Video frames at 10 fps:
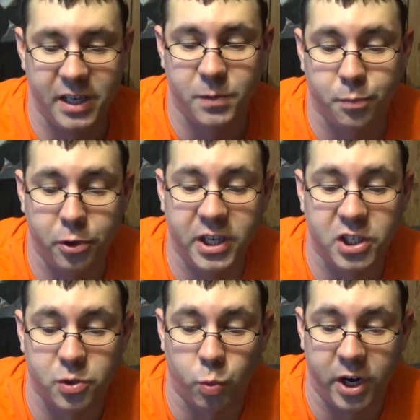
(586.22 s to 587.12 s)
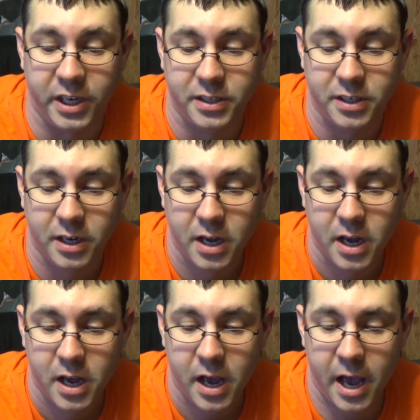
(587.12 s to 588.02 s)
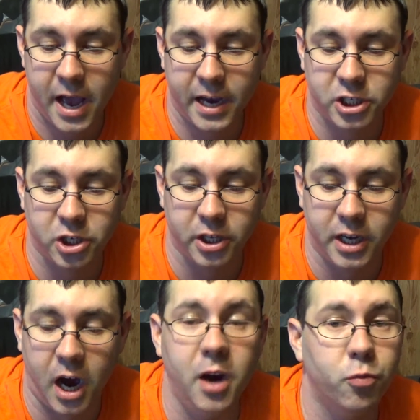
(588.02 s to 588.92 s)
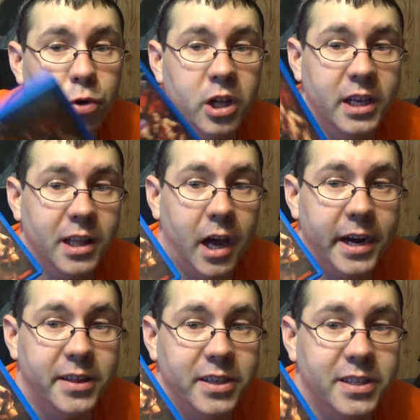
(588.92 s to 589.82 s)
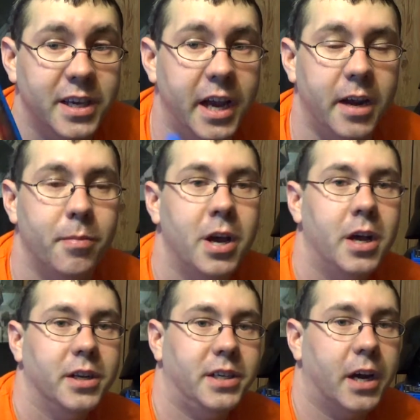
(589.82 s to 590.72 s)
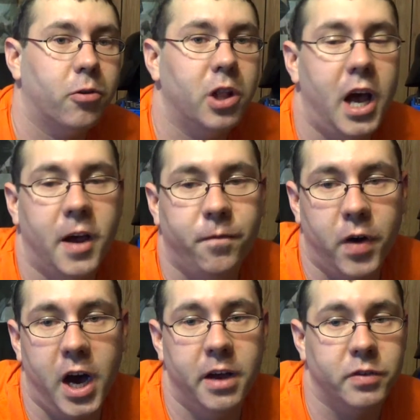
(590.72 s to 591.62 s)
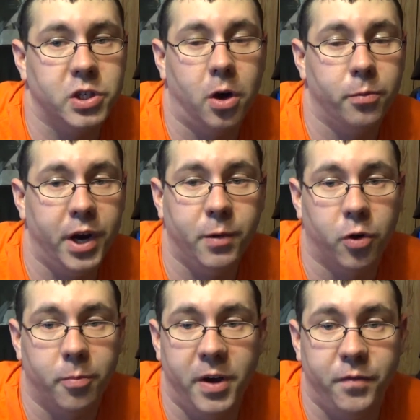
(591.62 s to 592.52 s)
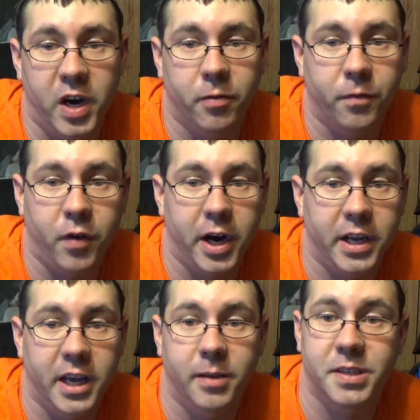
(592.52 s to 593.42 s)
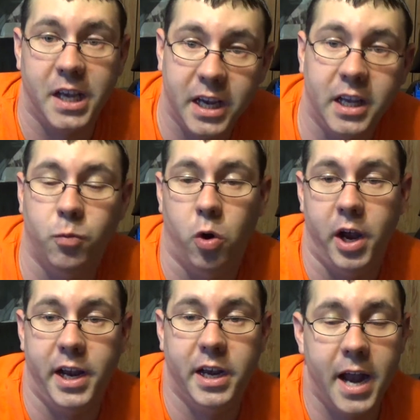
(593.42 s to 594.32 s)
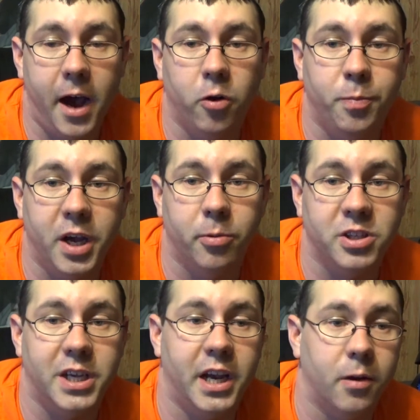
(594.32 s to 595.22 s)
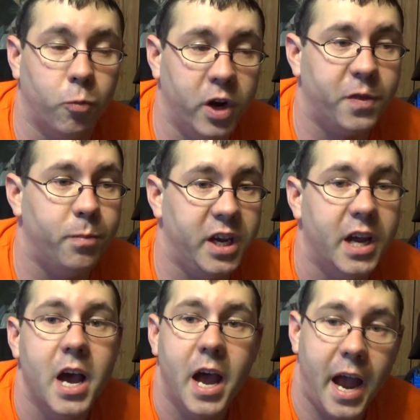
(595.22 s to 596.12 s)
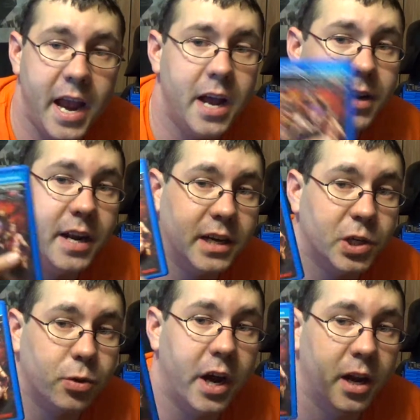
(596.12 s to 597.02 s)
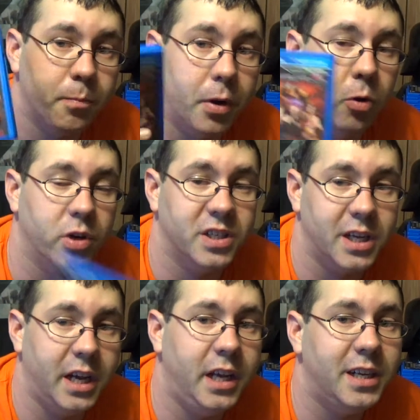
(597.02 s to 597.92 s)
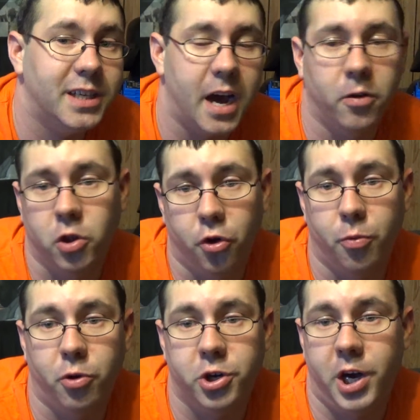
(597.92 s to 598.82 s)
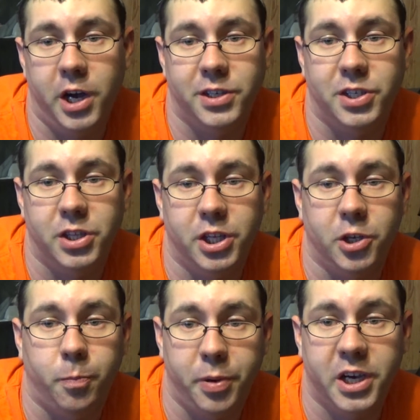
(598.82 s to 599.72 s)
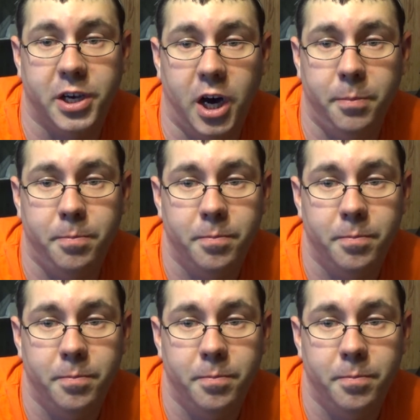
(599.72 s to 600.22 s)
is pretty sweet, actually. I really like this game. Dead or Alive 5 is already one of my favorite fighting games anyway, and now to be able to take it with me, and an extra added bonus, any downloadable content that you pick up